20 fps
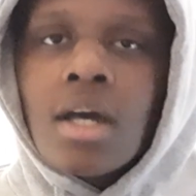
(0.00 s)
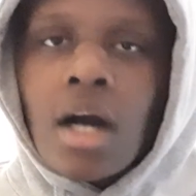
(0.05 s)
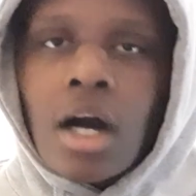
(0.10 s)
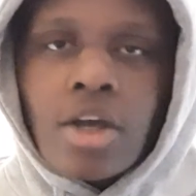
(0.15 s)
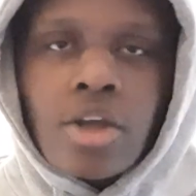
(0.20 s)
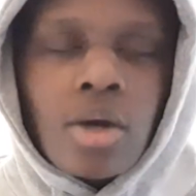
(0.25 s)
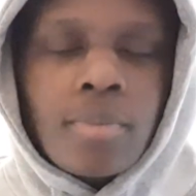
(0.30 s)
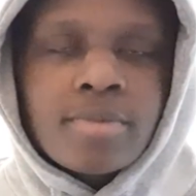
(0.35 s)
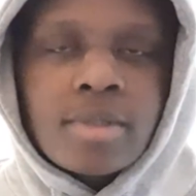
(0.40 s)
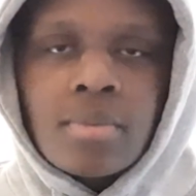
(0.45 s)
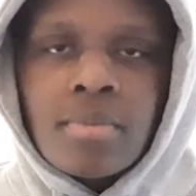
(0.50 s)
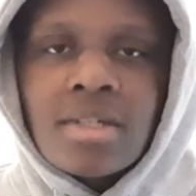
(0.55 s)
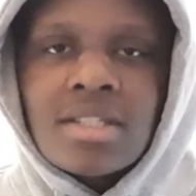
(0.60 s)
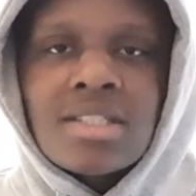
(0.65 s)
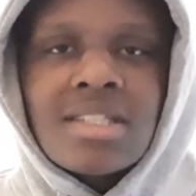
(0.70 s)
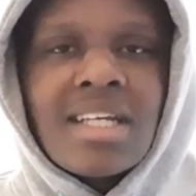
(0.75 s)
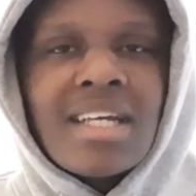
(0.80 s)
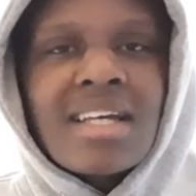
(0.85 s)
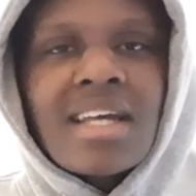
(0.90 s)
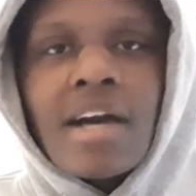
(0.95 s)
Are you
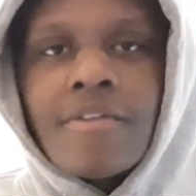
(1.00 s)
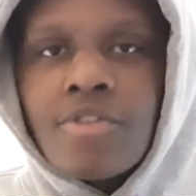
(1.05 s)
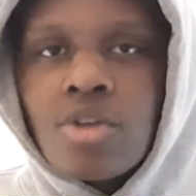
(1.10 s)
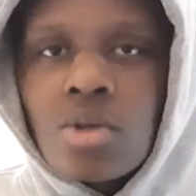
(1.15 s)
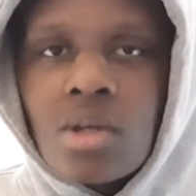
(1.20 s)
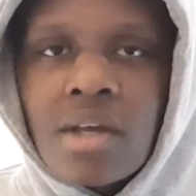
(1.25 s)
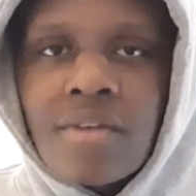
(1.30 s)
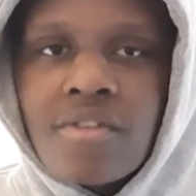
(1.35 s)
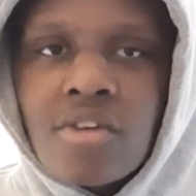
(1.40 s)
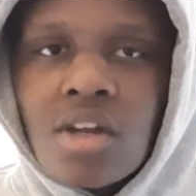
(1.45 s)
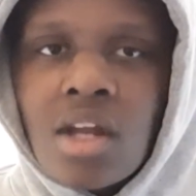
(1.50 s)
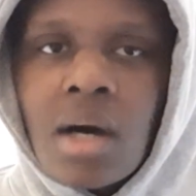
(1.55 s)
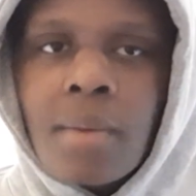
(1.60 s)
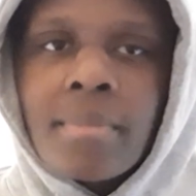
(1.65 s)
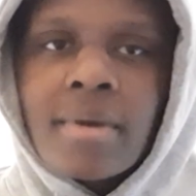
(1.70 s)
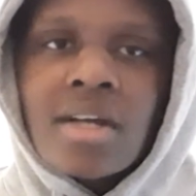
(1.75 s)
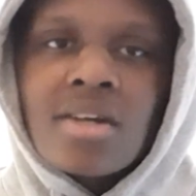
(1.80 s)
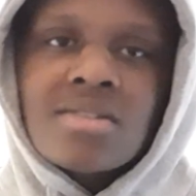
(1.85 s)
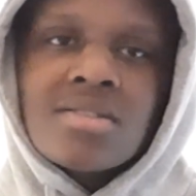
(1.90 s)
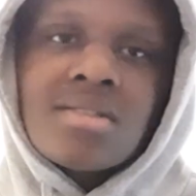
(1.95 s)
optimistic? Have you given
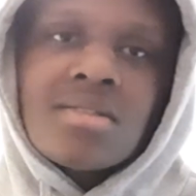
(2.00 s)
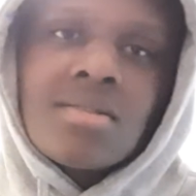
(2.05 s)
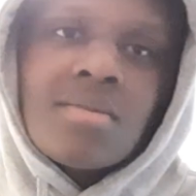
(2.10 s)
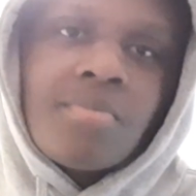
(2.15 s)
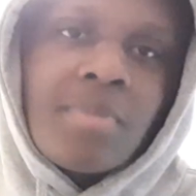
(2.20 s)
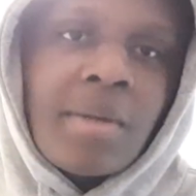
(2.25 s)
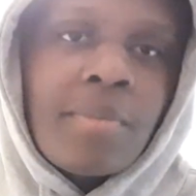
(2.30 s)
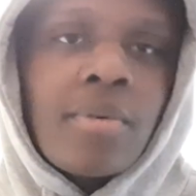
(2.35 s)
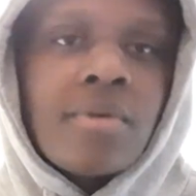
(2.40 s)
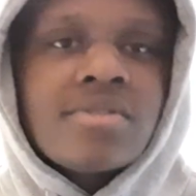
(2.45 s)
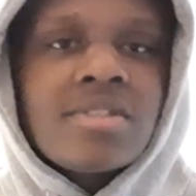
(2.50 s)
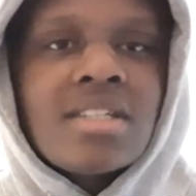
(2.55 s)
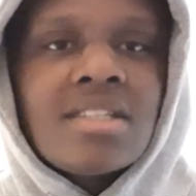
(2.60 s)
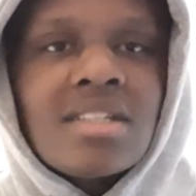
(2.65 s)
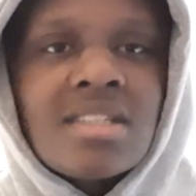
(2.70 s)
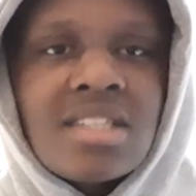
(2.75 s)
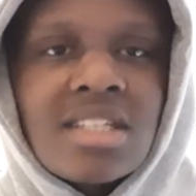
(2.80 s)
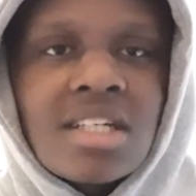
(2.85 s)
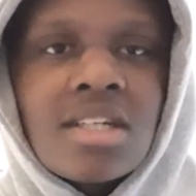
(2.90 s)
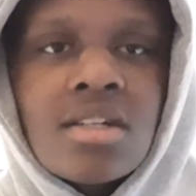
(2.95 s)
up because people have said
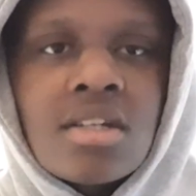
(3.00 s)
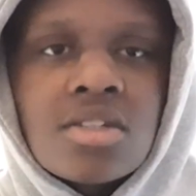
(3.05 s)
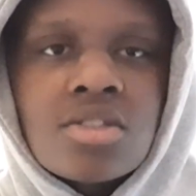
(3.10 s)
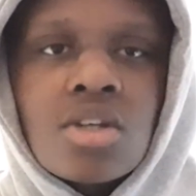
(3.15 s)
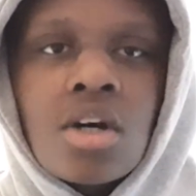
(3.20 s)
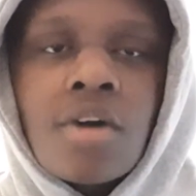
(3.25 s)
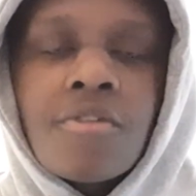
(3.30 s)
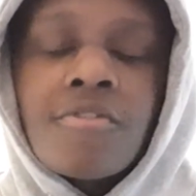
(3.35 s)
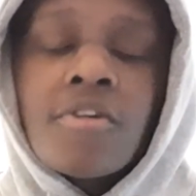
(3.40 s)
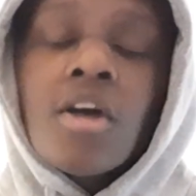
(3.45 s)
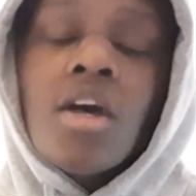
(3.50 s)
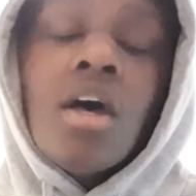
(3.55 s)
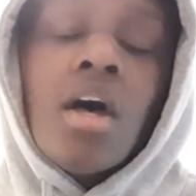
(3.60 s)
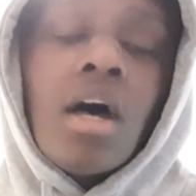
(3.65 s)
the deal is off?